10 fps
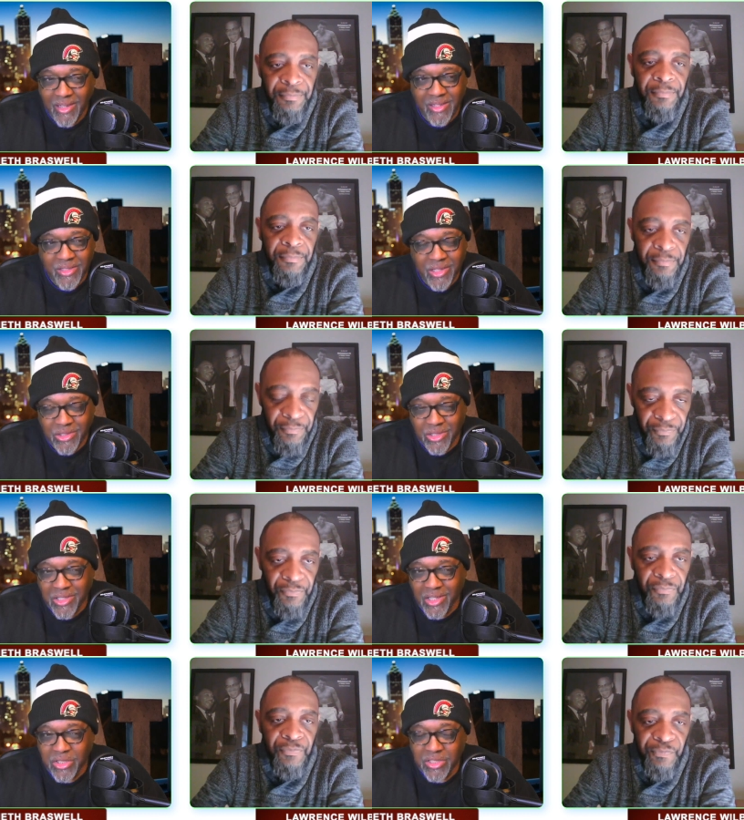Speaker 1: such and
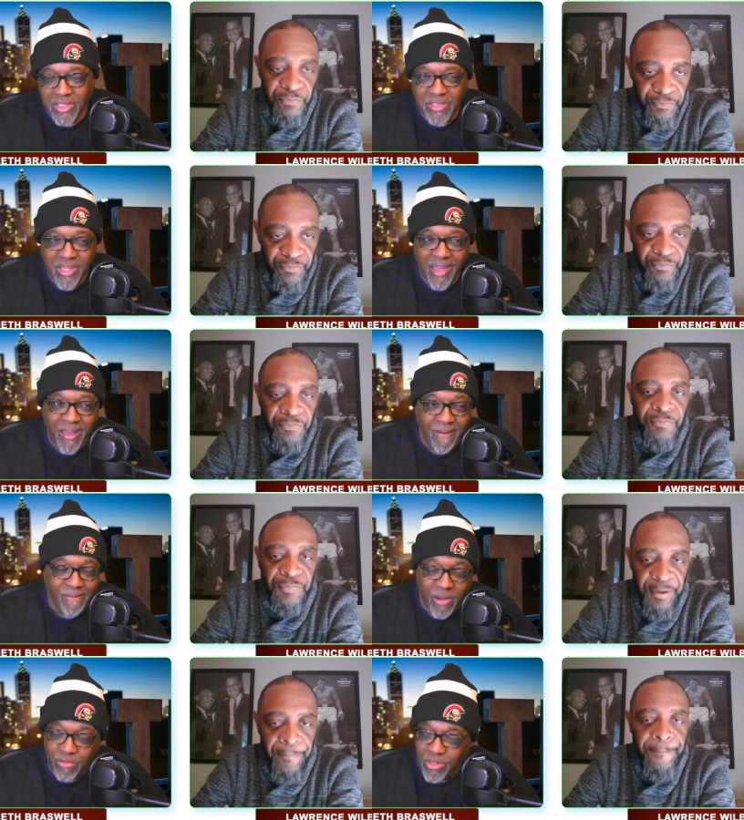such is in
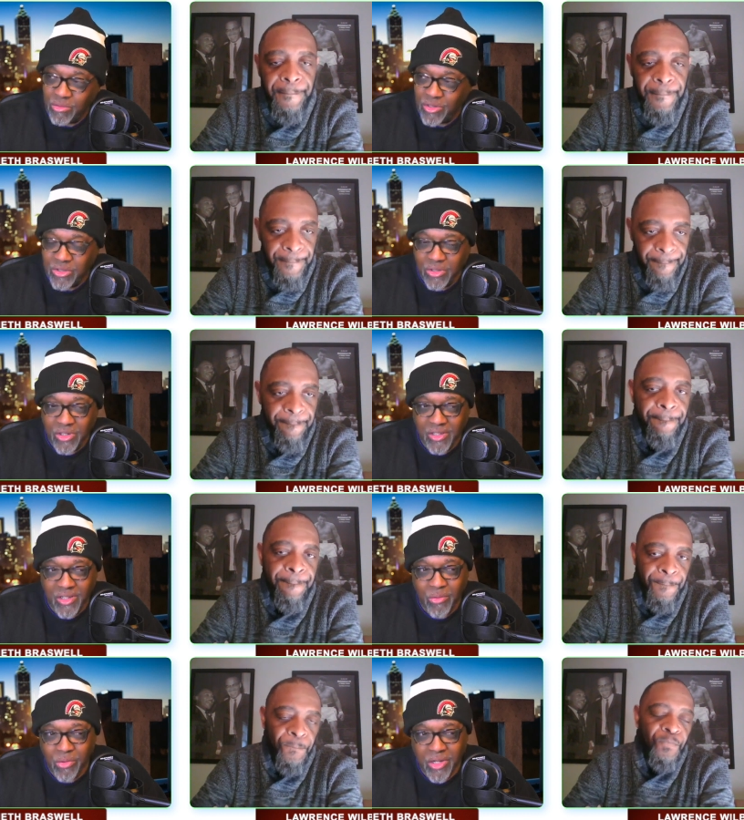town. I really want you to hook
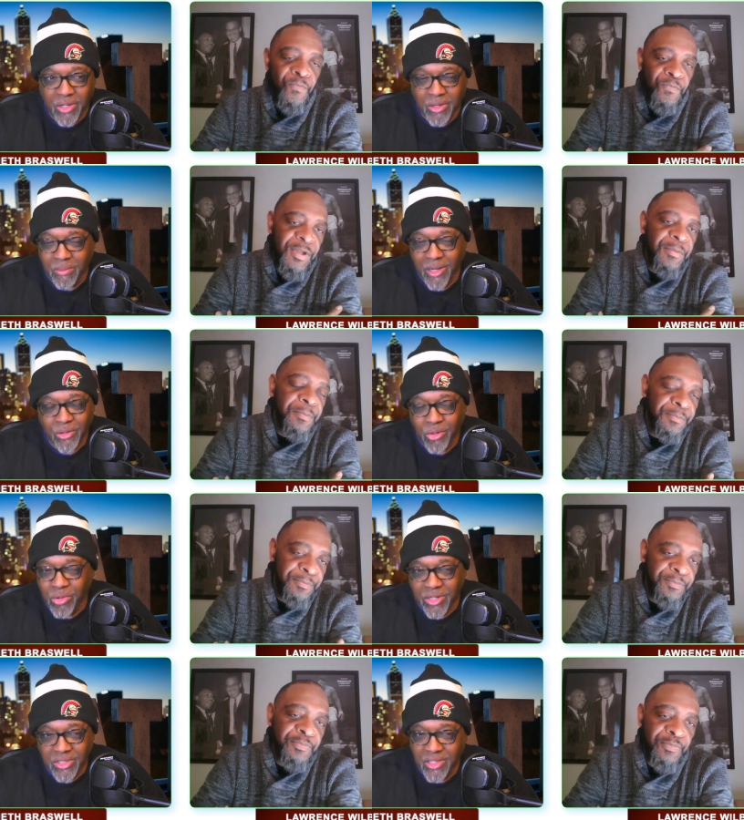up with them. I don't know
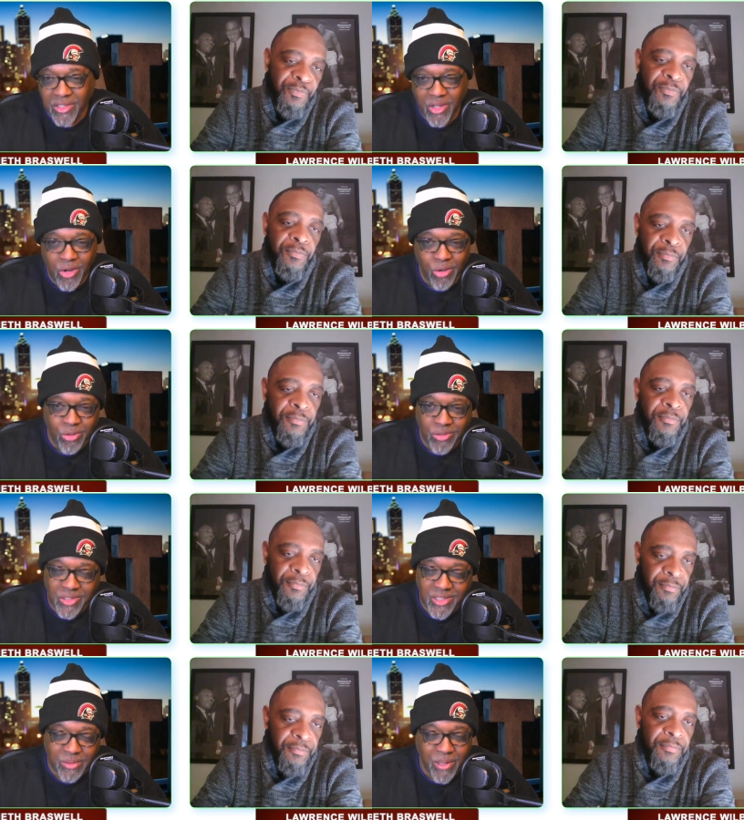where this could go.
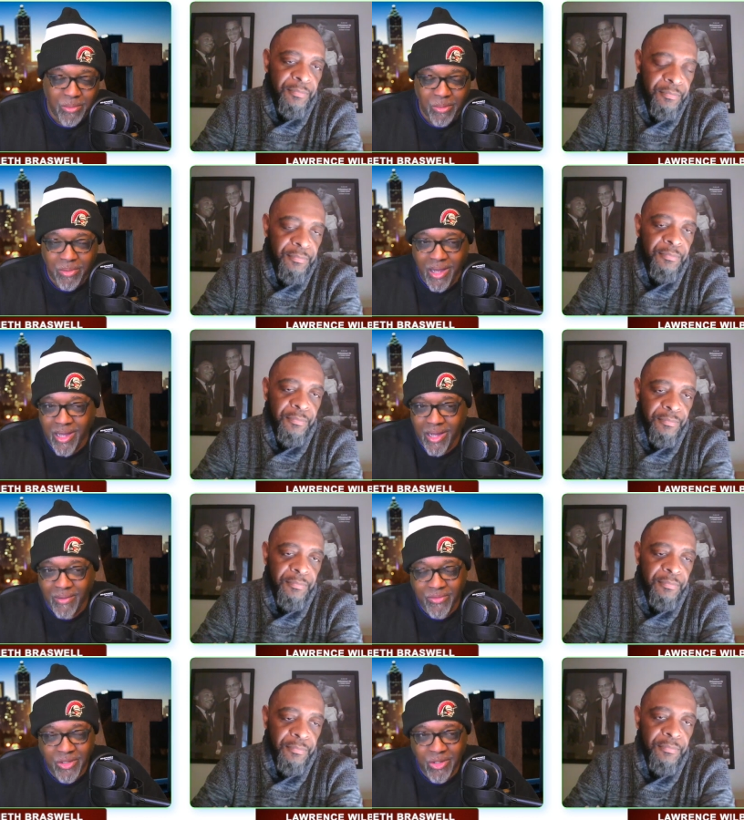Just blah blah
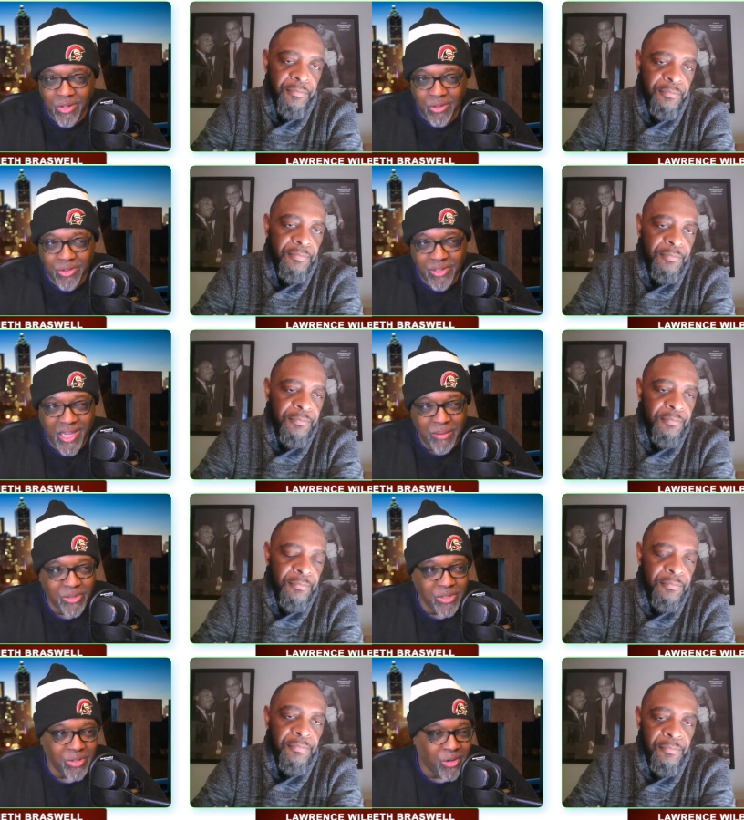blah. You know, and you came
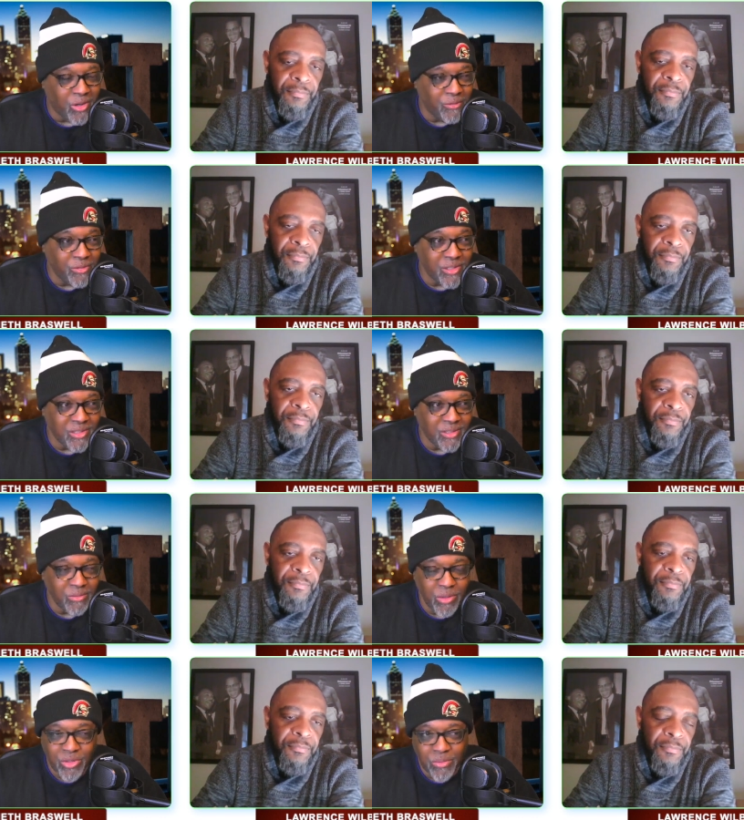into the office,
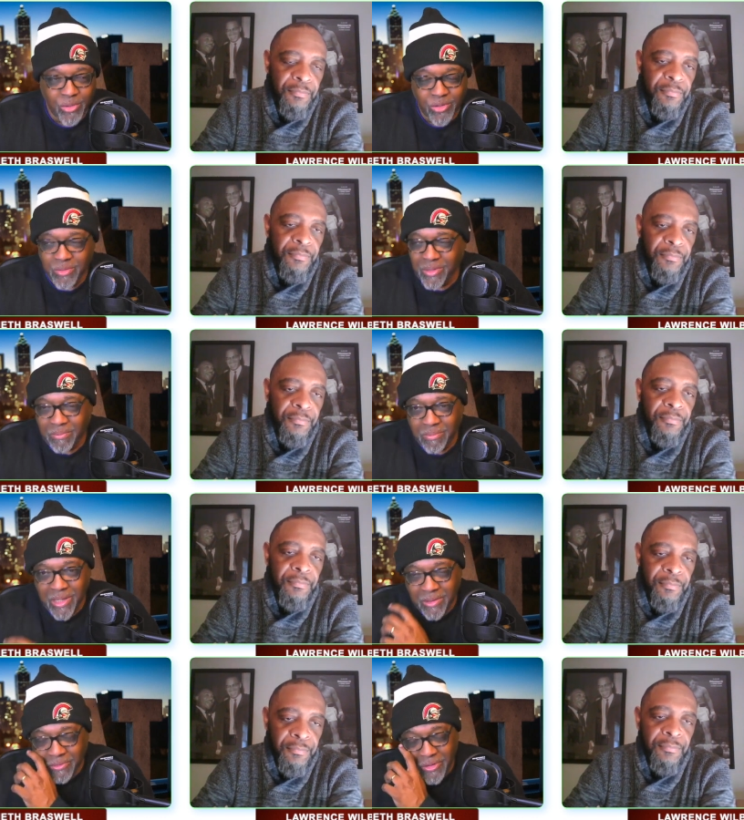and we were supposed to be
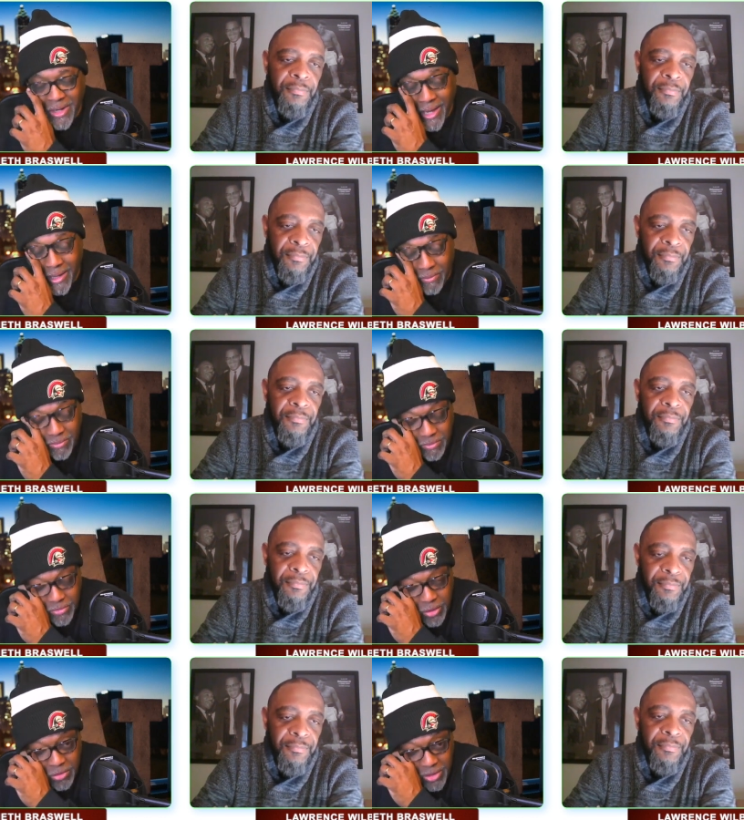meeting for like
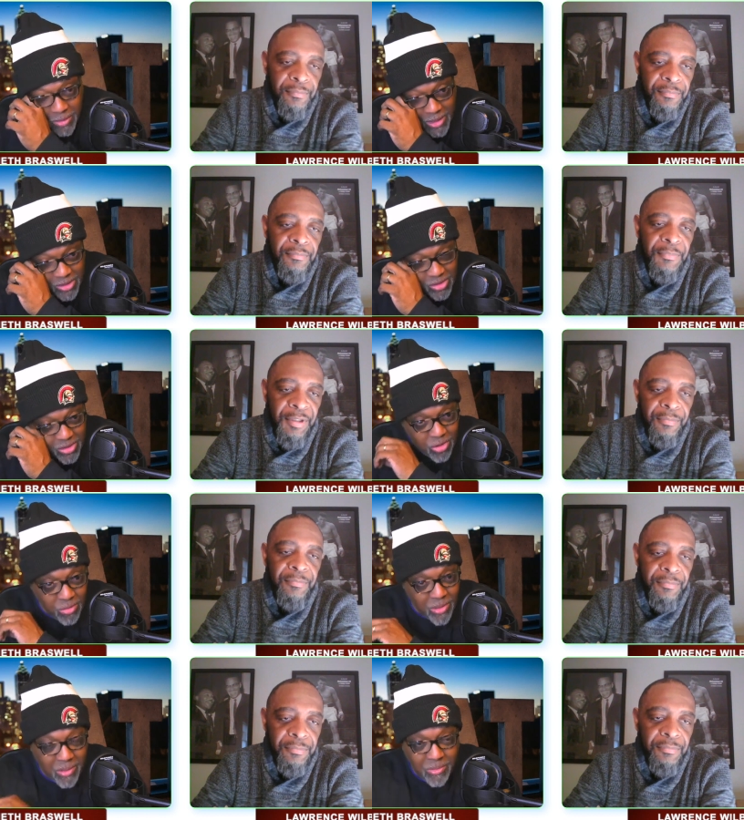30 minutes or so,
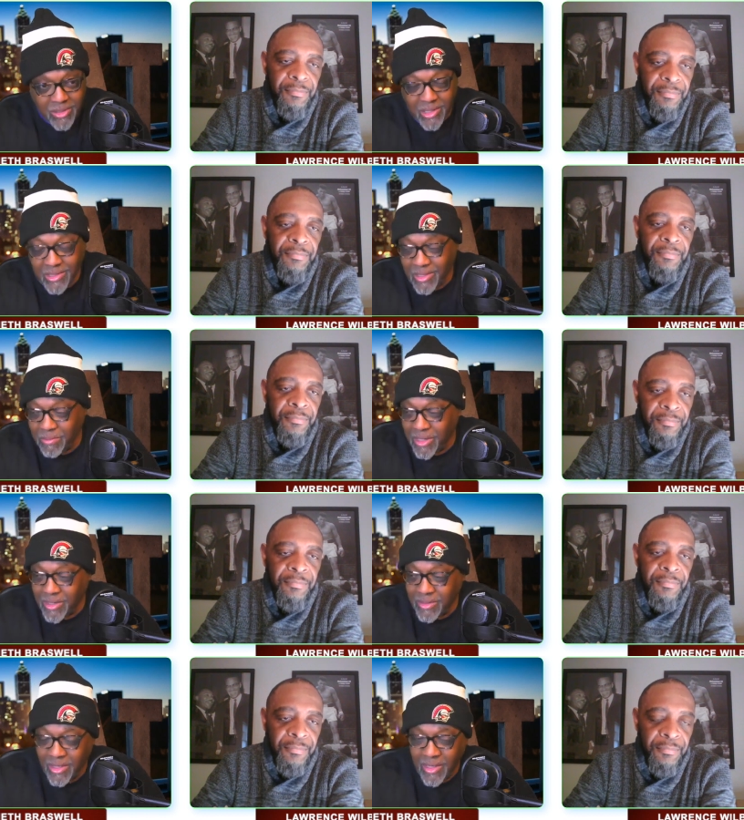maybe 60
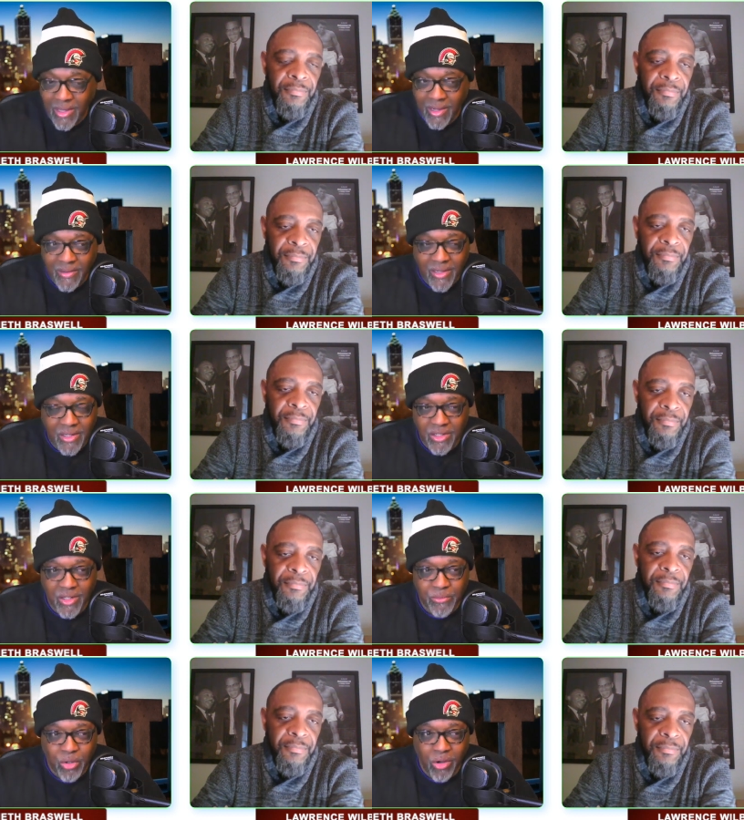minutes, and end
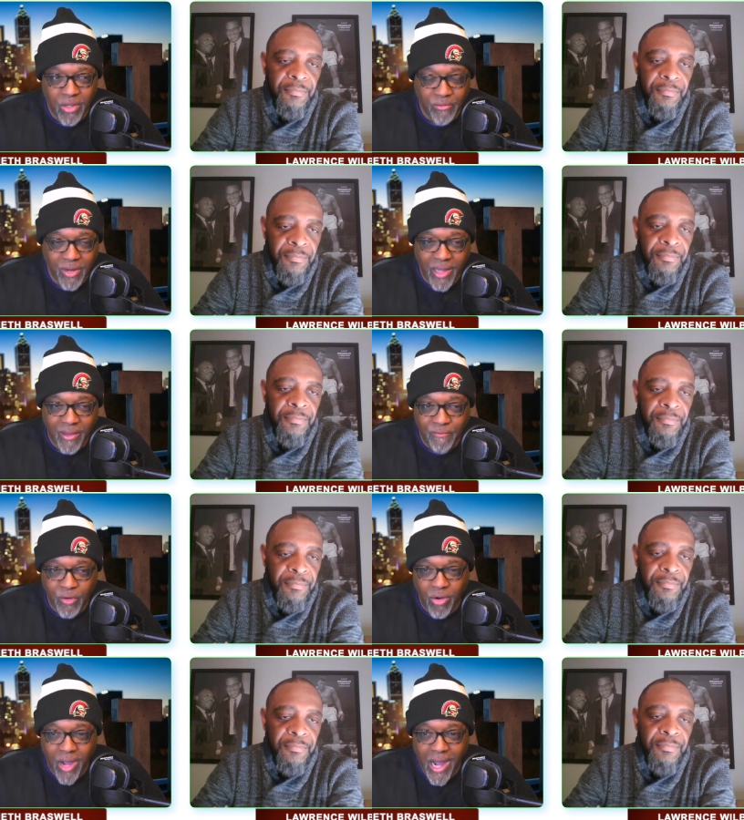up talking for like
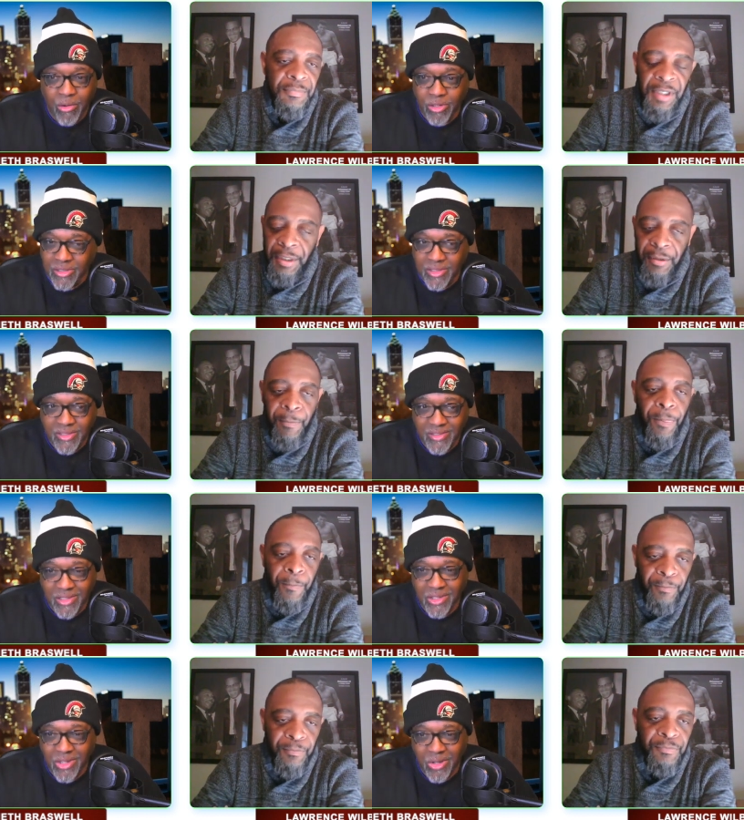four hours,
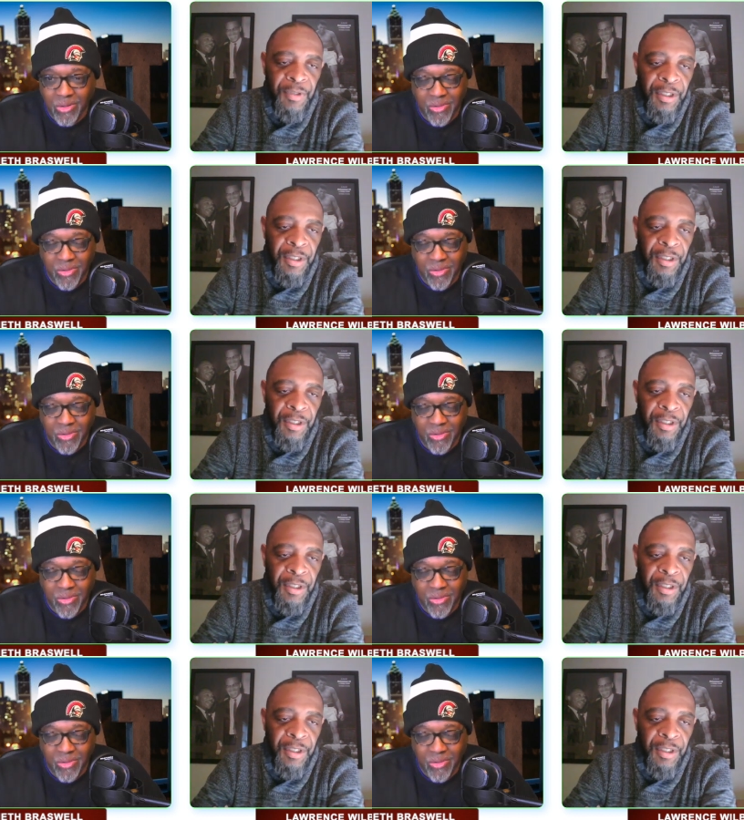you know.